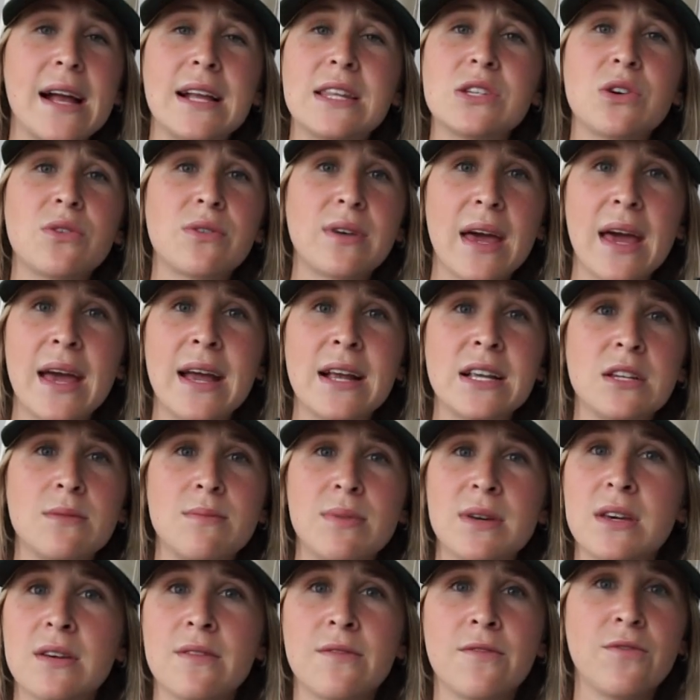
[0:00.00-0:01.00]
It's okay
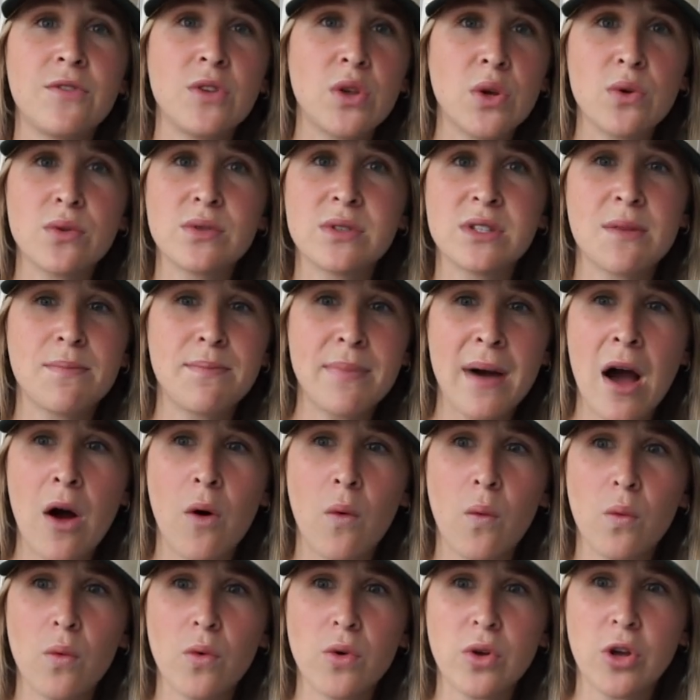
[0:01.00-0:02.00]
to be confused
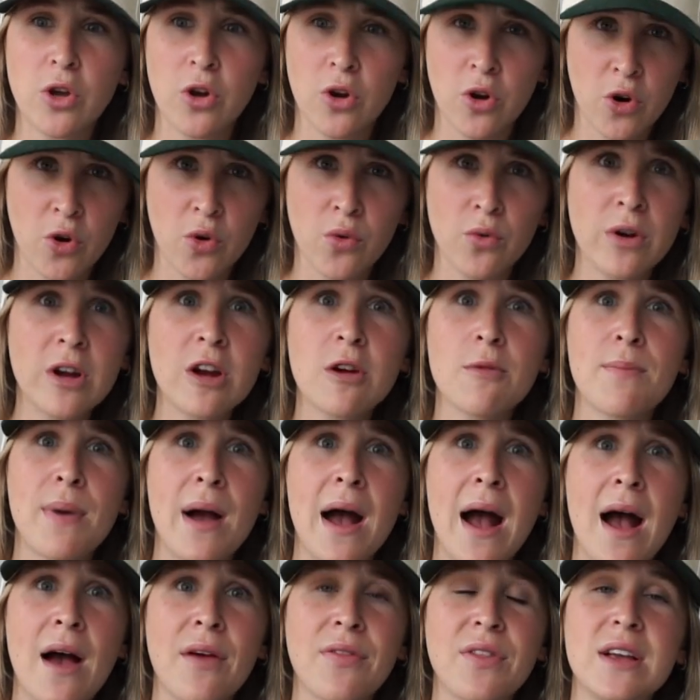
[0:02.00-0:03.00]
about your career
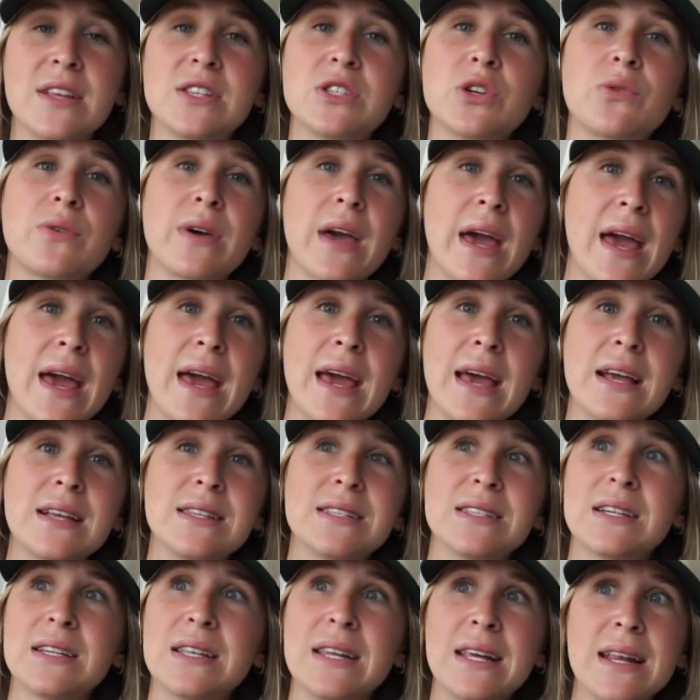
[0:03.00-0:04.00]
path. It's
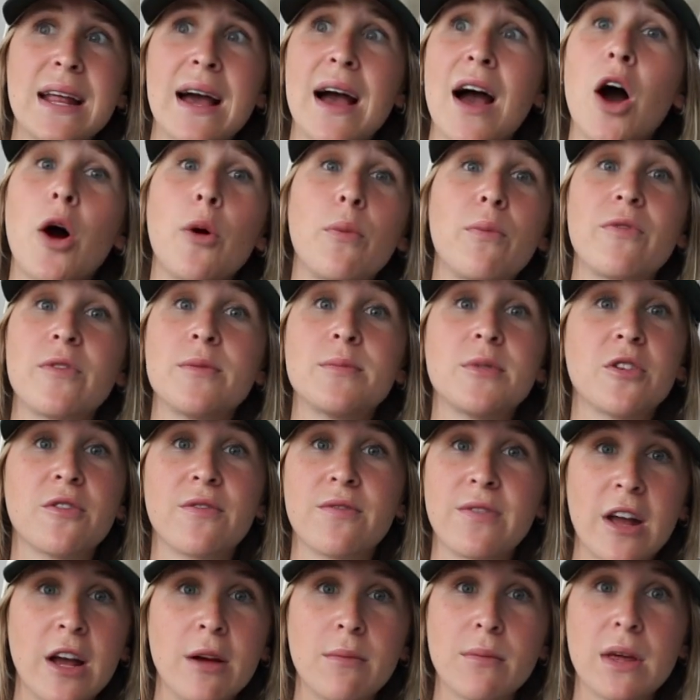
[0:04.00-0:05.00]
okay to need help from
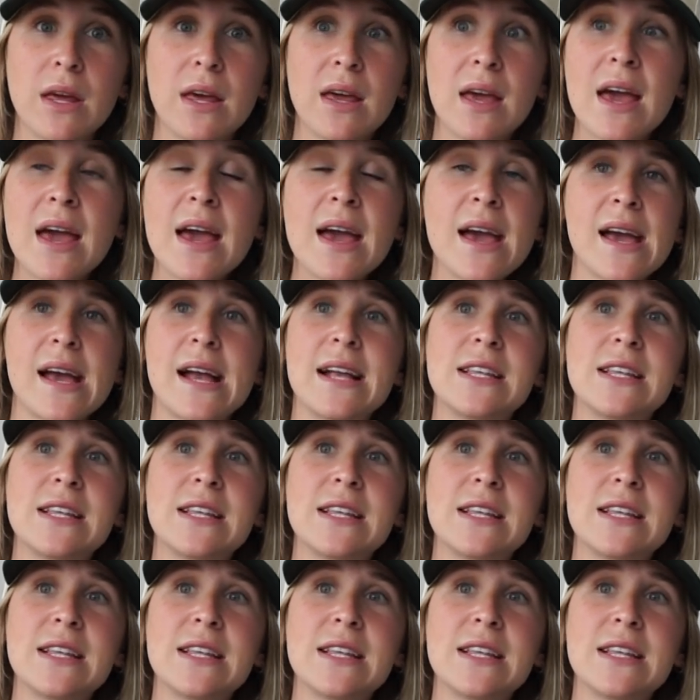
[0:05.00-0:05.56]
your family.